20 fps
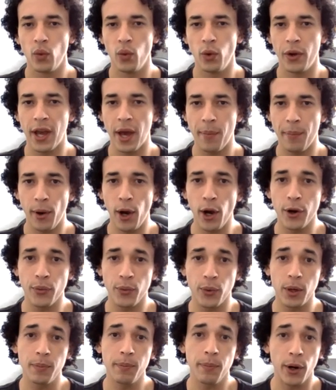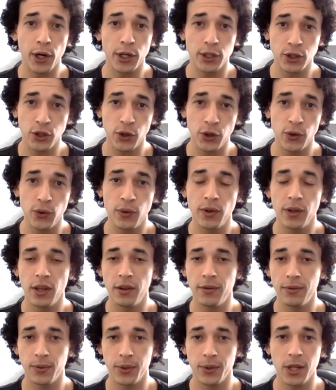we'll get part one, part two.
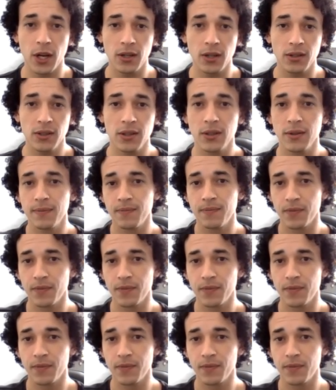If we don't,